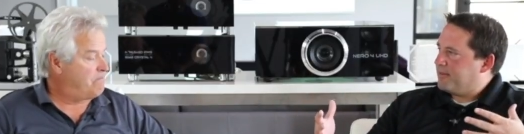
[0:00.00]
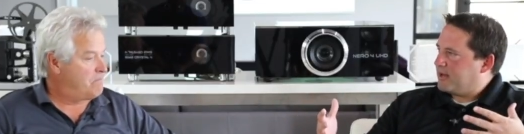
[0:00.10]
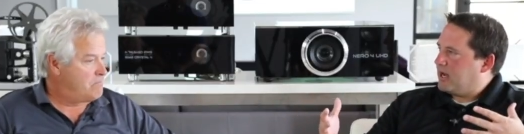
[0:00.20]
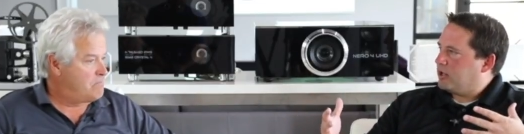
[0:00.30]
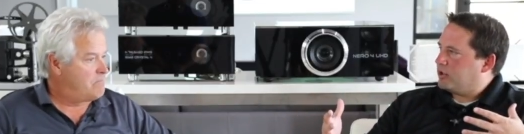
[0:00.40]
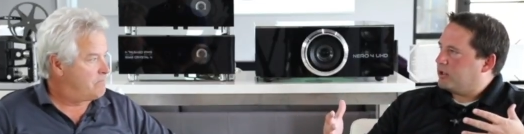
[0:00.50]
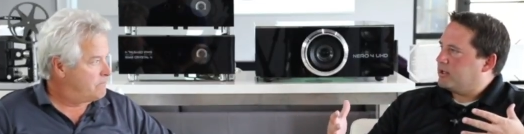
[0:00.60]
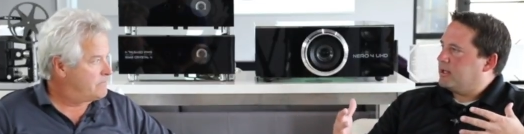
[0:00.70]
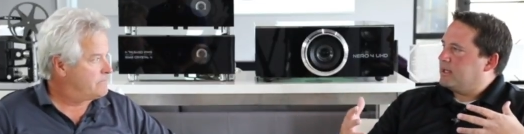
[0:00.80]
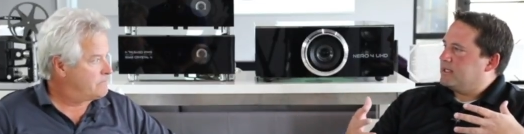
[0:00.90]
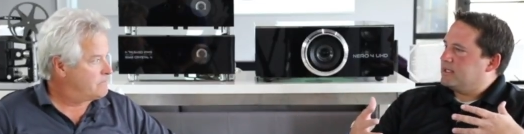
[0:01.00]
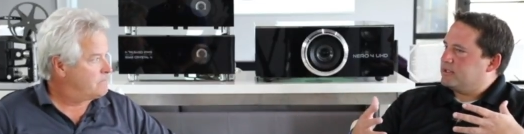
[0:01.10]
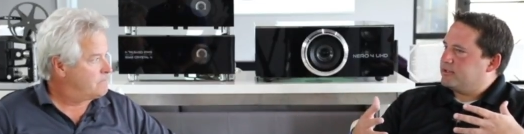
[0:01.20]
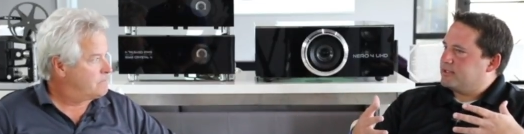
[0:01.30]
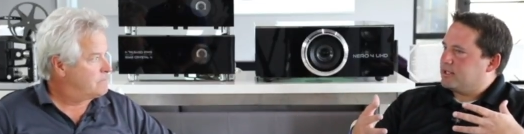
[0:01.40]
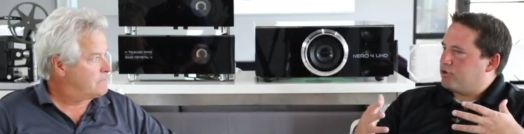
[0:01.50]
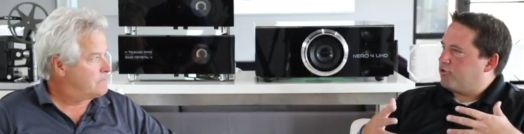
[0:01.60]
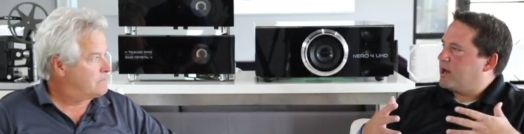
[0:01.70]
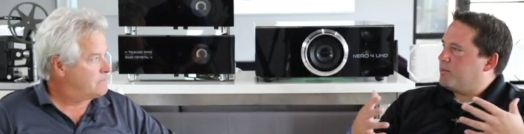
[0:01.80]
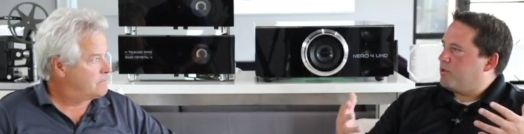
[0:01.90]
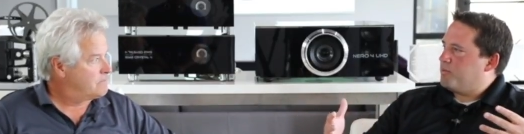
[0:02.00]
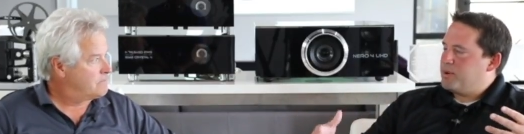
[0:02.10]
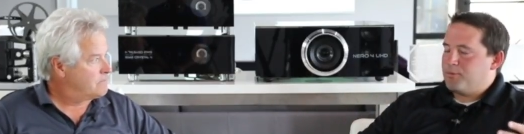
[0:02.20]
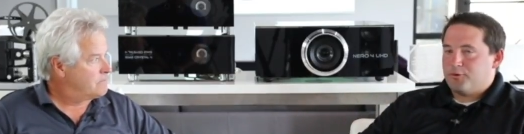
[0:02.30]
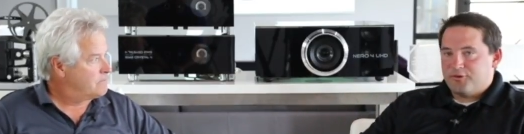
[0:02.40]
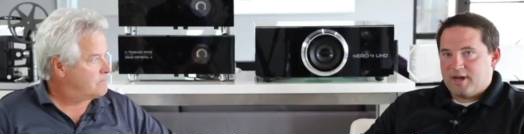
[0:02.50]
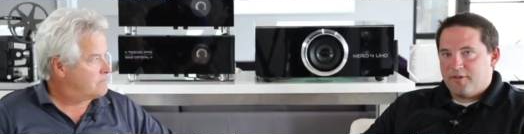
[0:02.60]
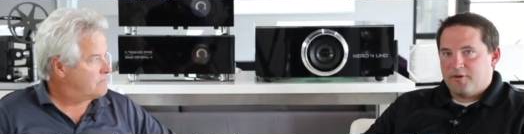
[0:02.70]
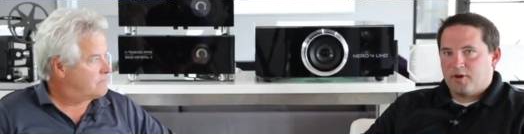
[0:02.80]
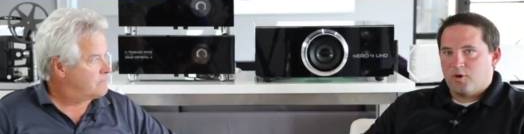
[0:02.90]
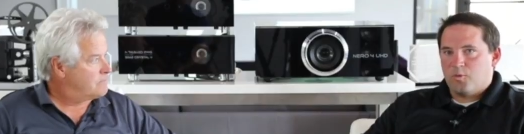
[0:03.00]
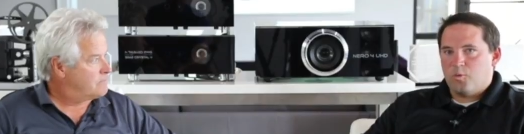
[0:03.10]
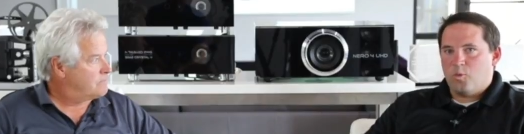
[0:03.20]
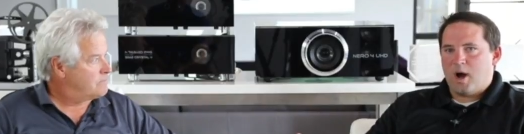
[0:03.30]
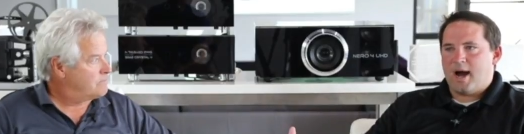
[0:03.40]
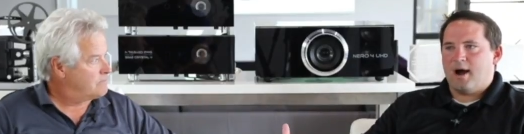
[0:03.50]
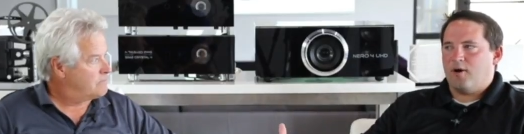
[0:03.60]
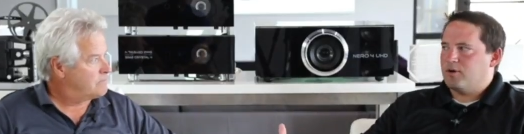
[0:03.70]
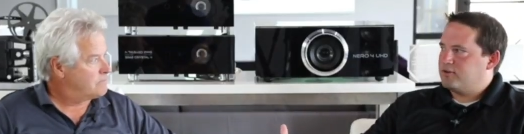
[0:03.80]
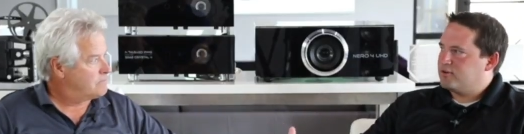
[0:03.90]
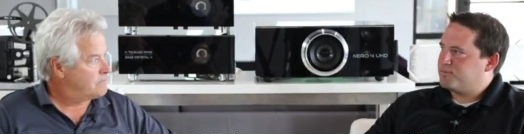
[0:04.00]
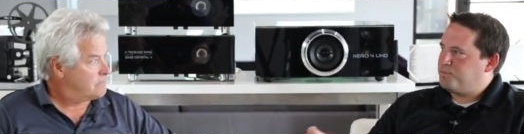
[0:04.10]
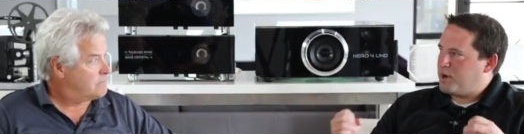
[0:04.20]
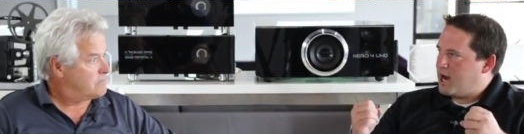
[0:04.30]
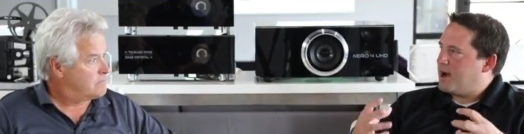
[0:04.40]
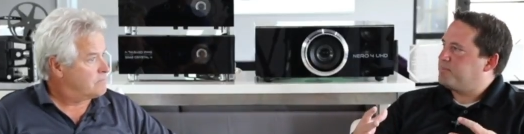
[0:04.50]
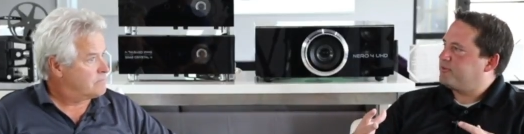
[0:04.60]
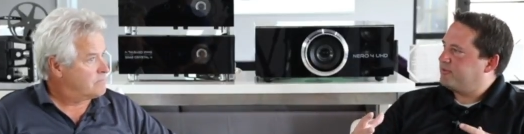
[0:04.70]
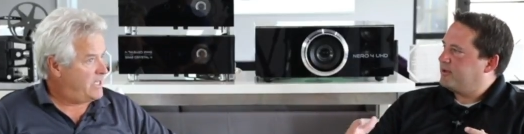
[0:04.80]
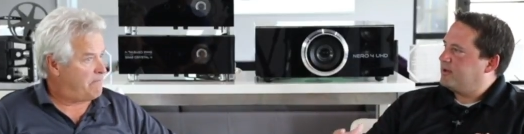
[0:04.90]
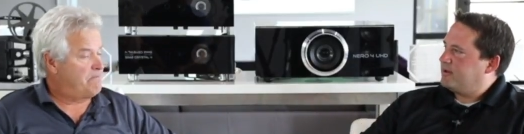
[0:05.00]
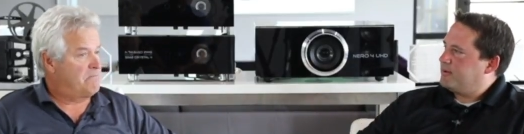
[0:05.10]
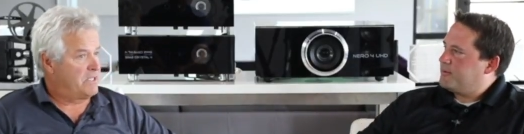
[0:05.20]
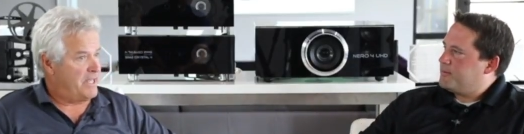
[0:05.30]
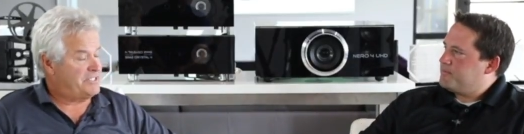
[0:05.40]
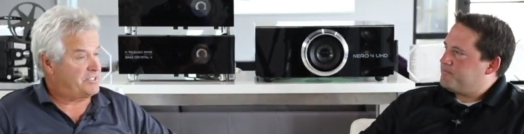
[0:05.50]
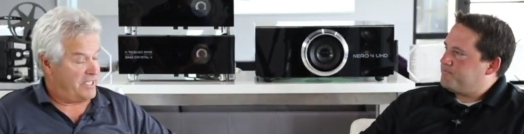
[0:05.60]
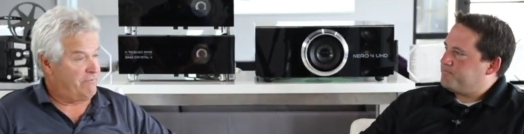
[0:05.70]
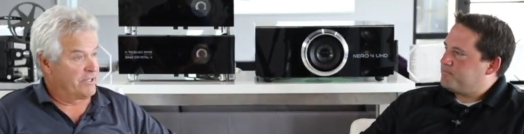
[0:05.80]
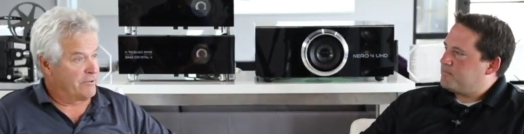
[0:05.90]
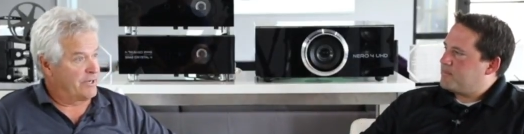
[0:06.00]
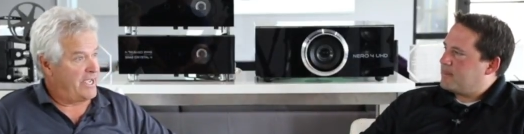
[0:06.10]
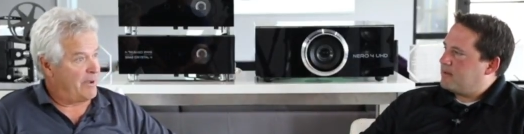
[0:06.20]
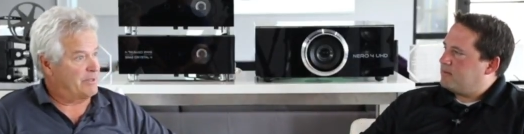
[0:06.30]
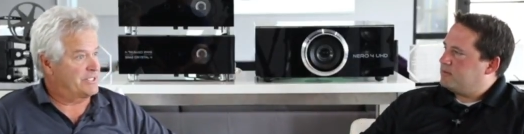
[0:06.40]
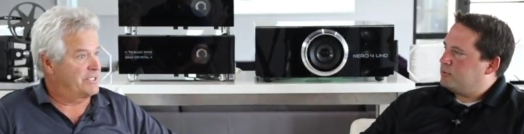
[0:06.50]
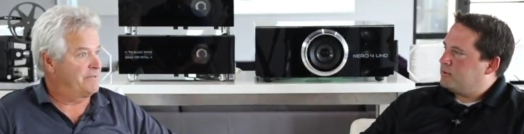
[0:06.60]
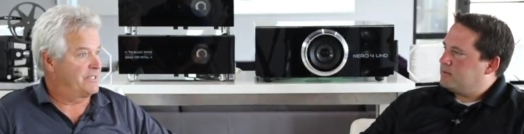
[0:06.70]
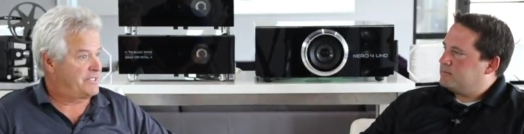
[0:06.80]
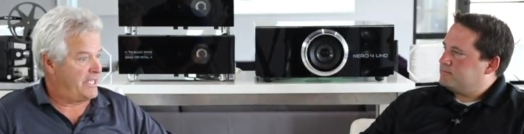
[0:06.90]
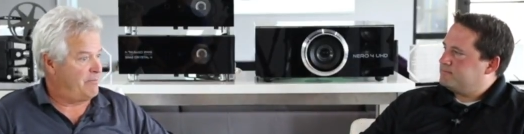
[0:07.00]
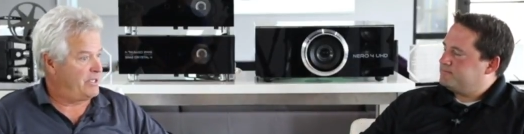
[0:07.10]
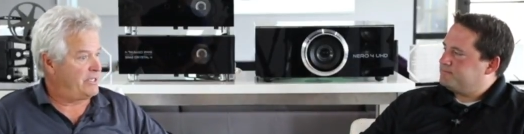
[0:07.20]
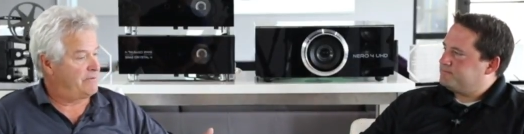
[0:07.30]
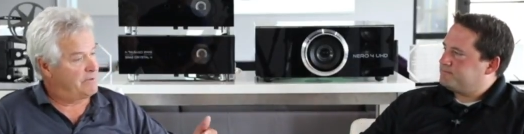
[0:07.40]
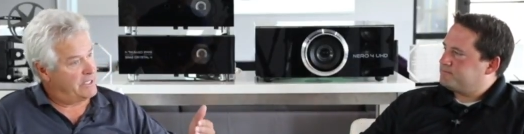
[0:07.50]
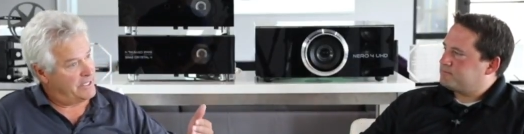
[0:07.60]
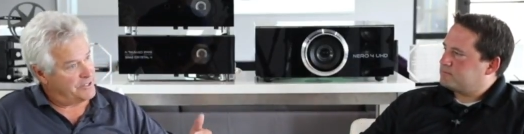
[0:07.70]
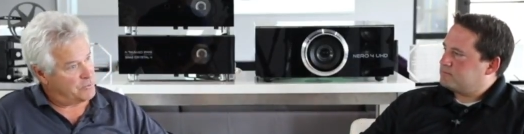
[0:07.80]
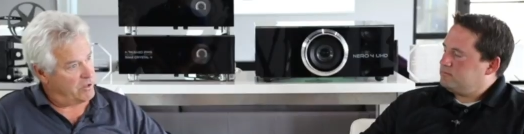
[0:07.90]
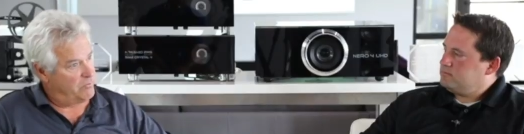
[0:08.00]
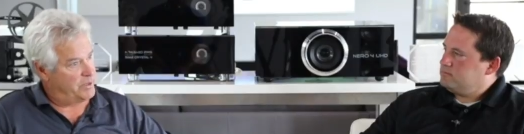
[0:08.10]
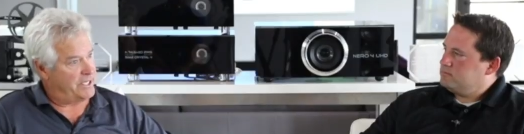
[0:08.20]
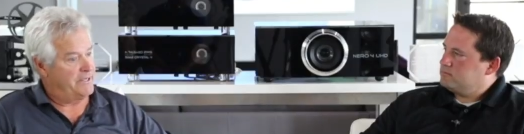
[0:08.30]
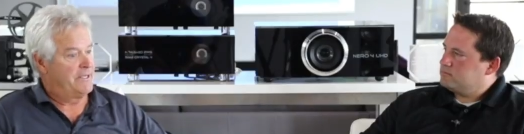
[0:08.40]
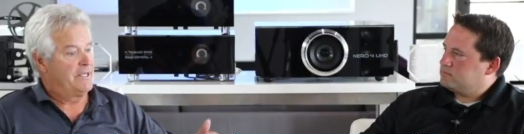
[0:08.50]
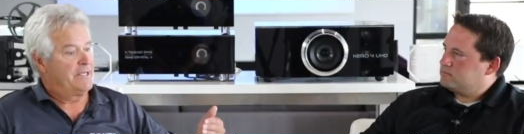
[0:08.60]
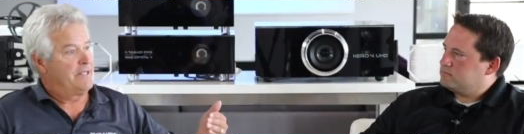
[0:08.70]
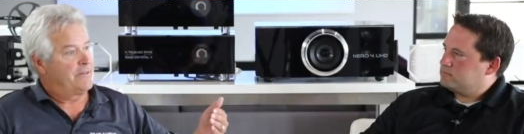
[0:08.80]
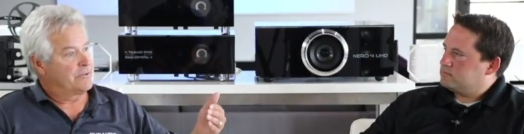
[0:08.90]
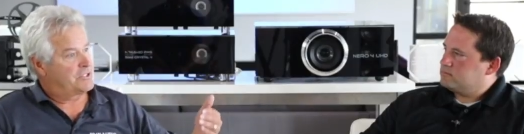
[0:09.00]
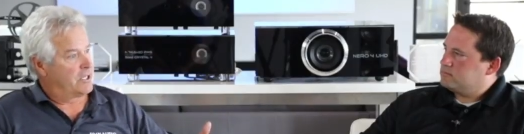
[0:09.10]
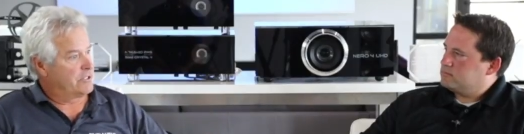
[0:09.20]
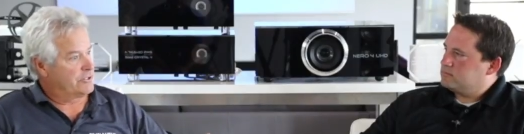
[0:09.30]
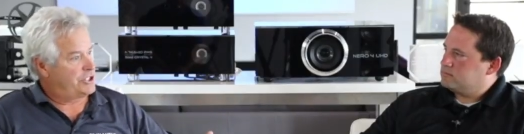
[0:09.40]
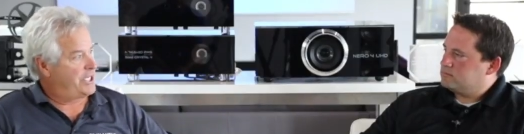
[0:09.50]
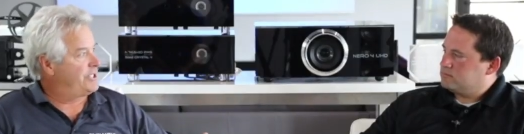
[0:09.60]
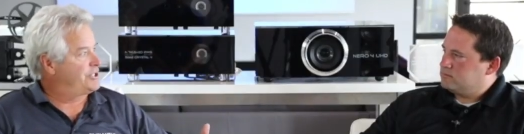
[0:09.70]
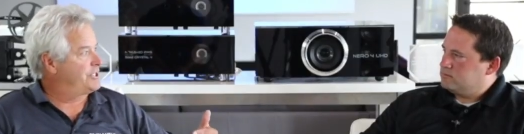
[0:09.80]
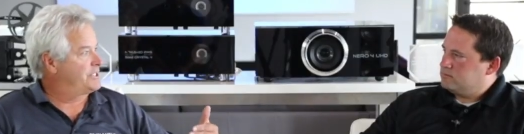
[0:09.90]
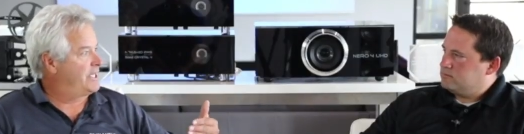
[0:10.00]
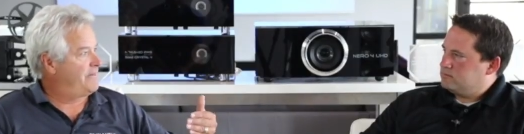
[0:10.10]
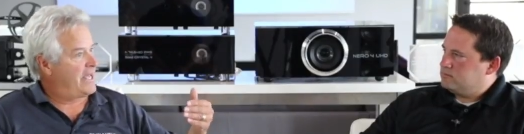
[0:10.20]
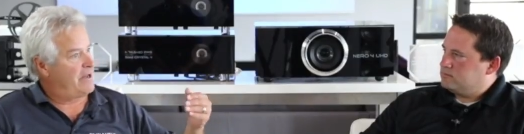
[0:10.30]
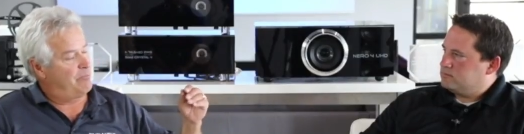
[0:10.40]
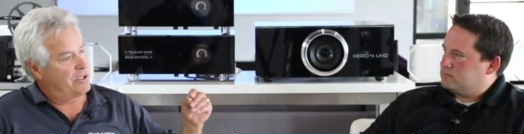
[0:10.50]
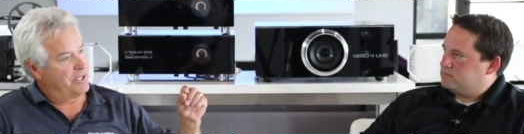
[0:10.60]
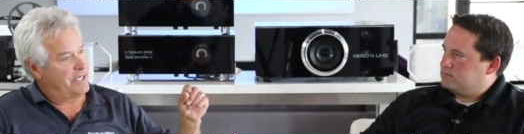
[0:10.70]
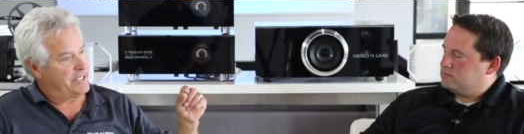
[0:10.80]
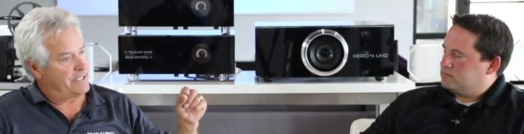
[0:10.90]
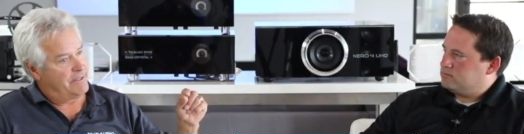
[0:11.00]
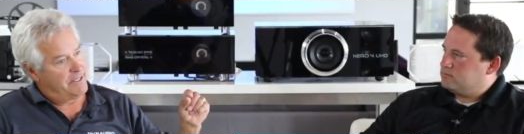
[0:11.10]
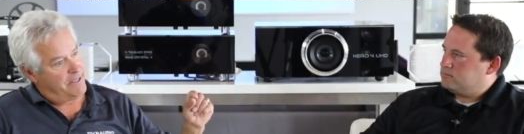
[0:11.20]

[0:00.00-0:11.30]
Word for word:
Speaker 1: the color, it looked incredible and people would stand there and go, pow, it just pops. Yep, that's definitely
Speaker 2: what happens in the 10-bit and the 12-bit, those color changes and that ability to